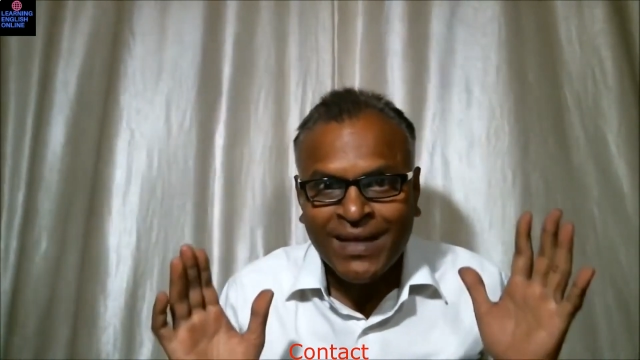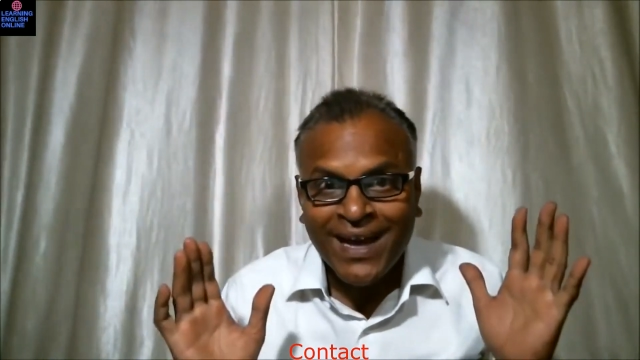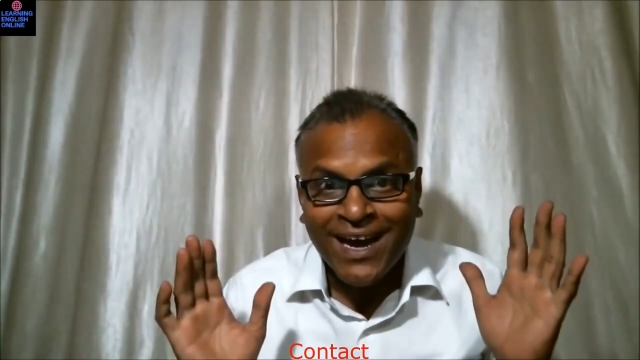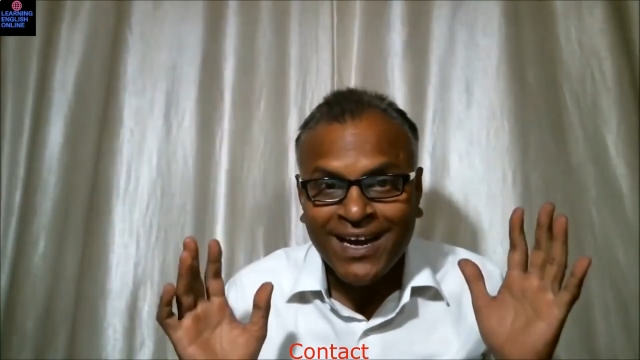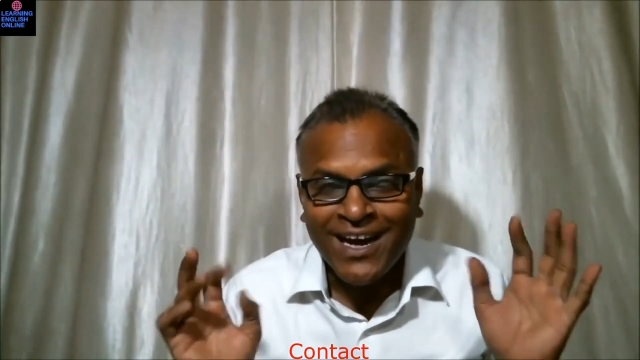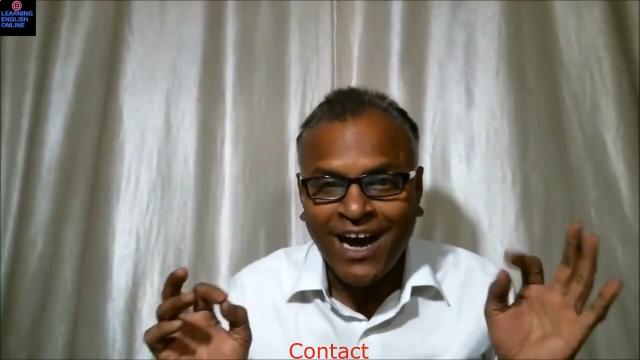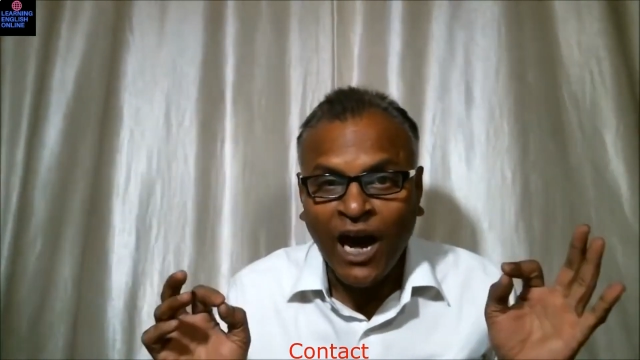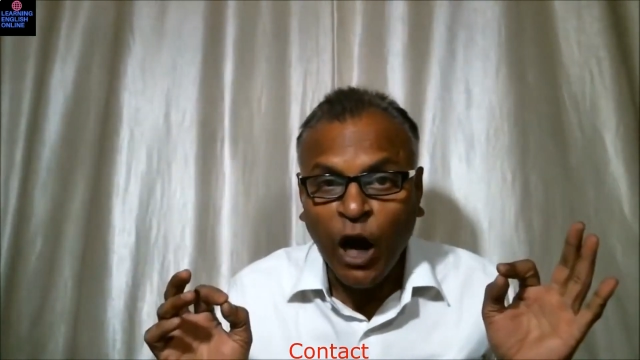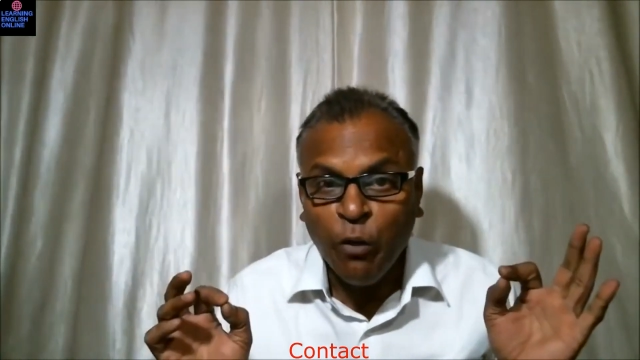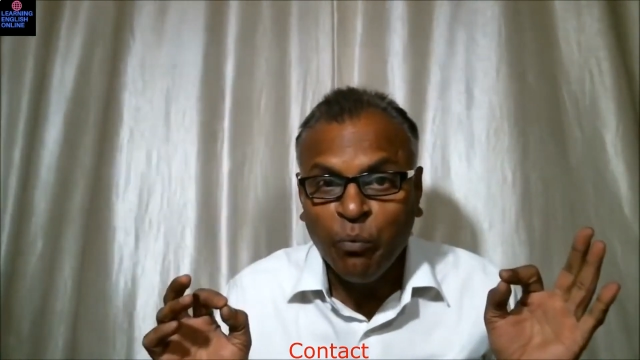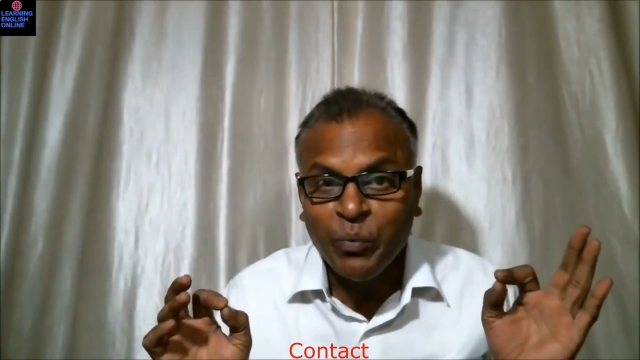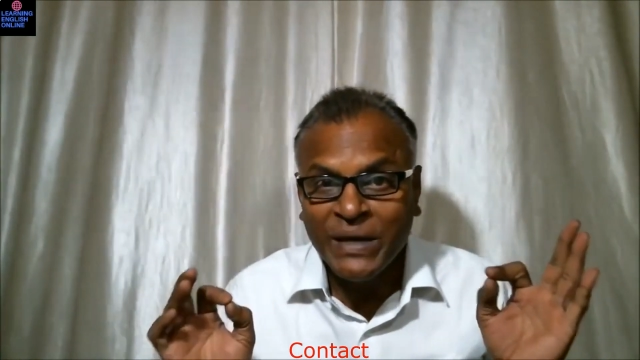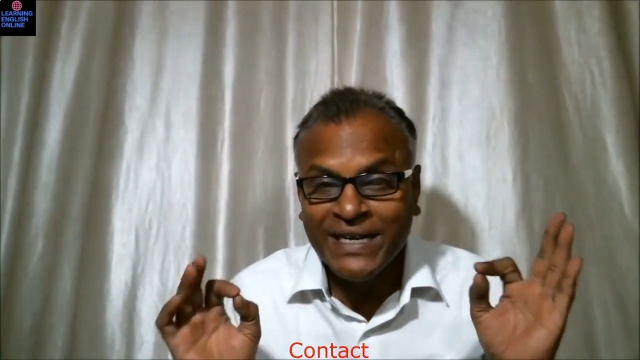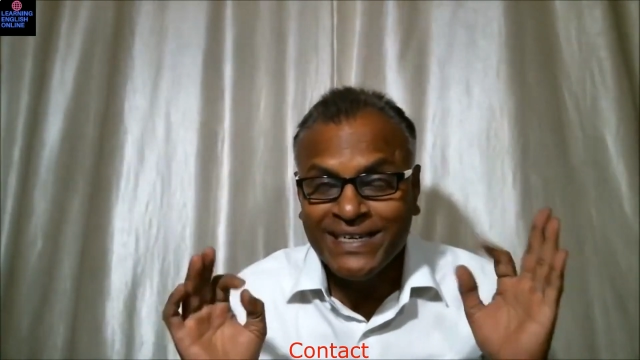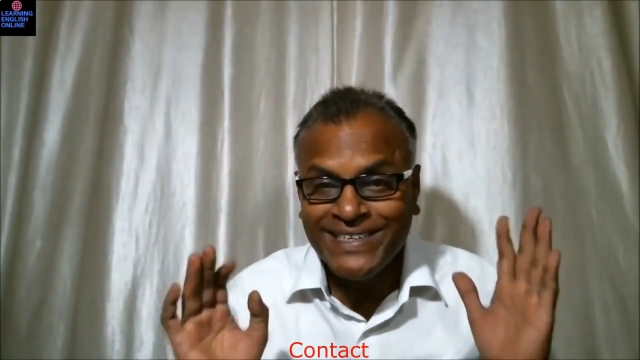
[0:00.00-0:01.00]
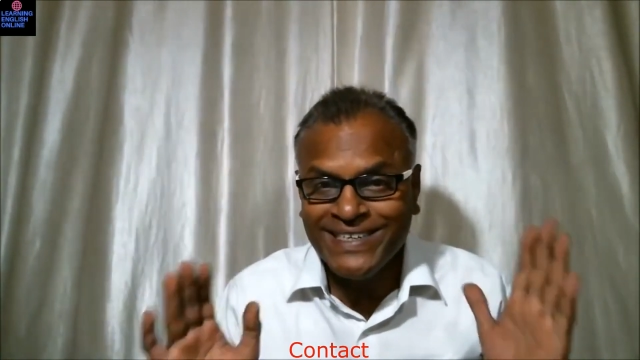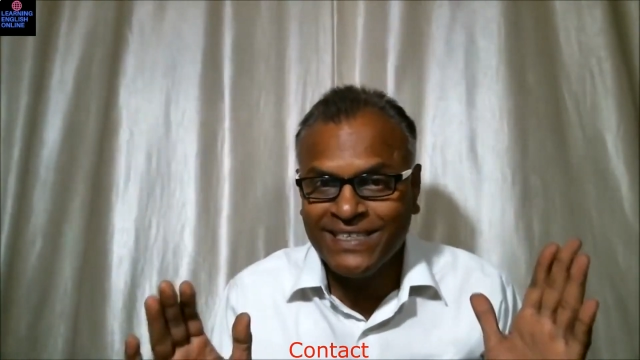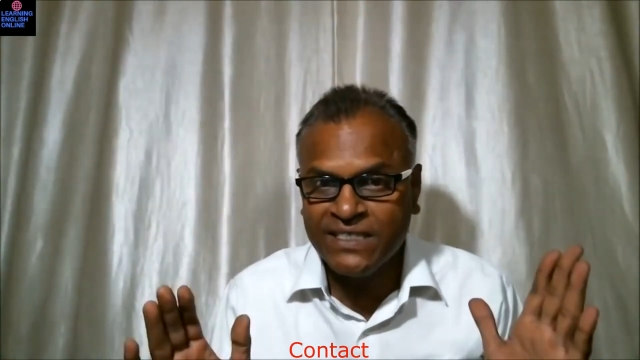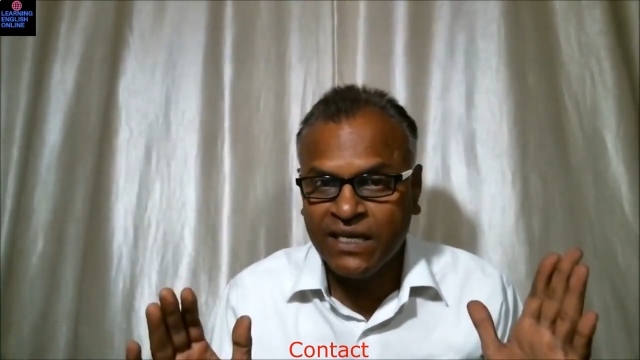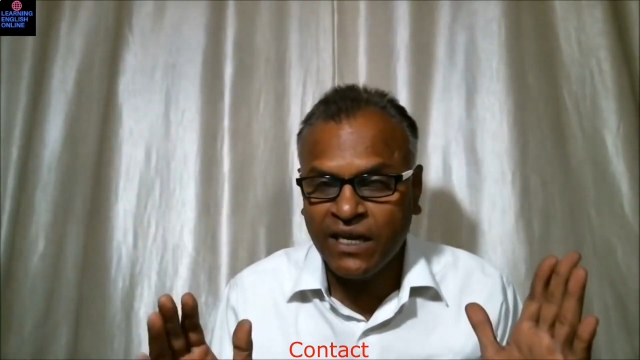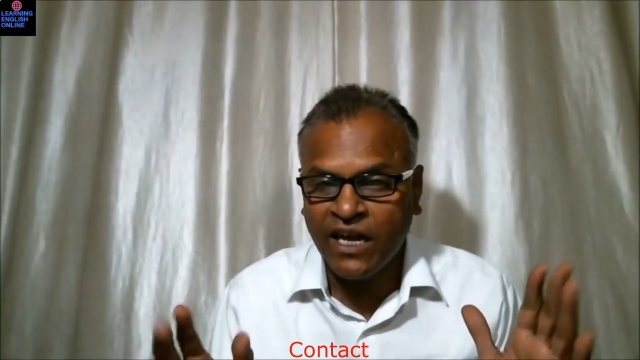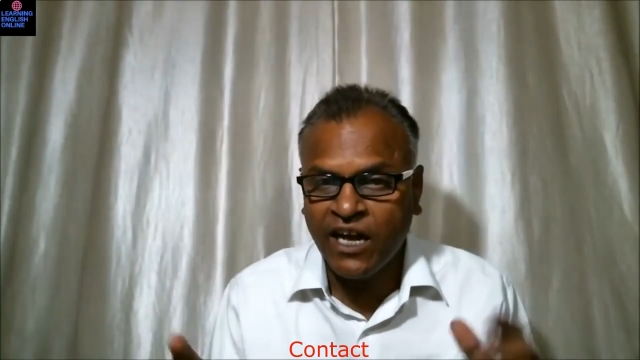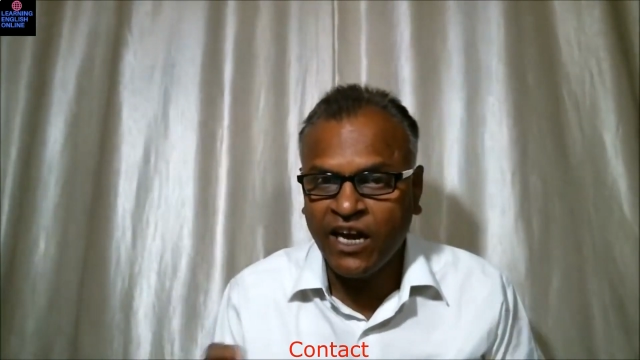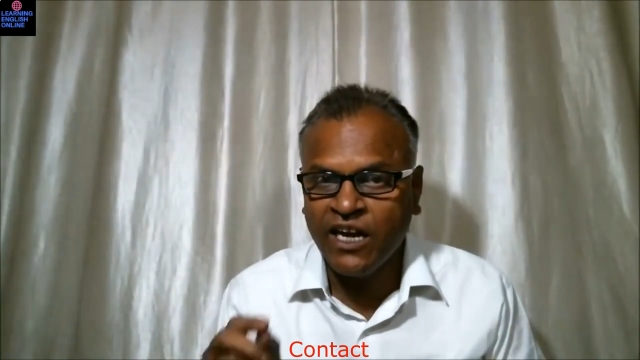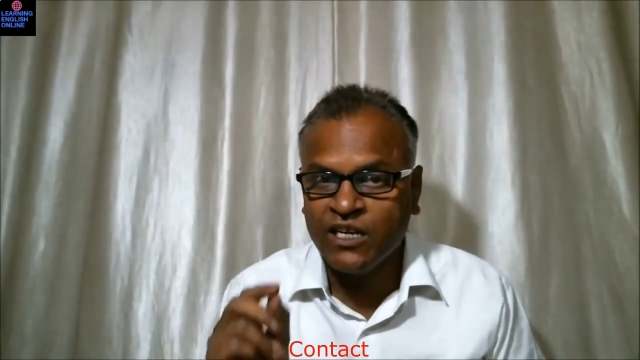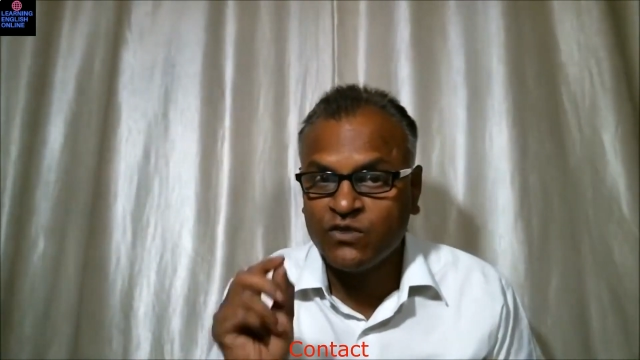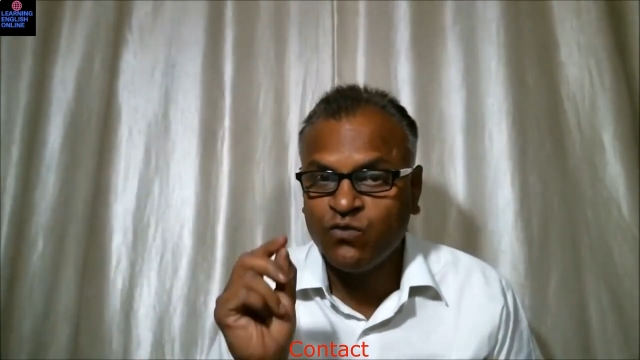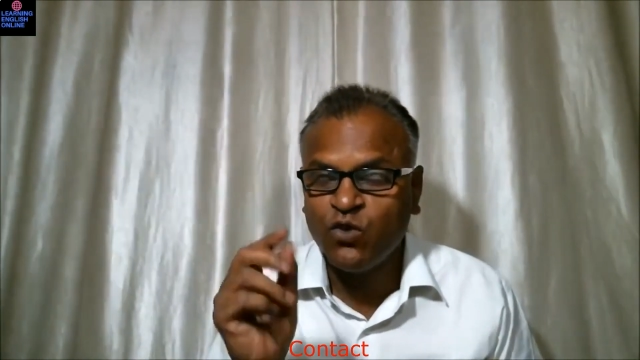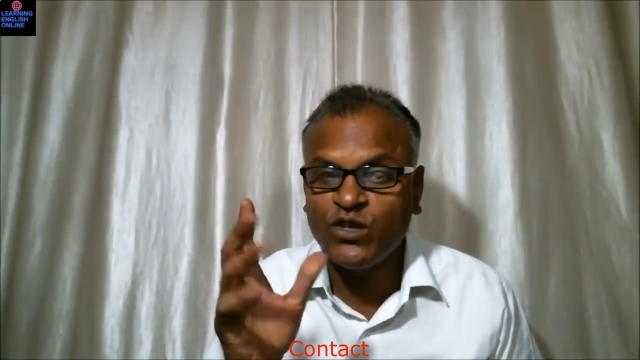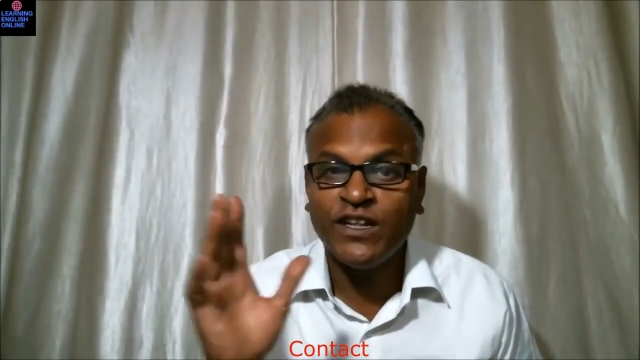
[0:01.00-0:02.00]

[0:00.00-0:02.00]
and I have been teaching English for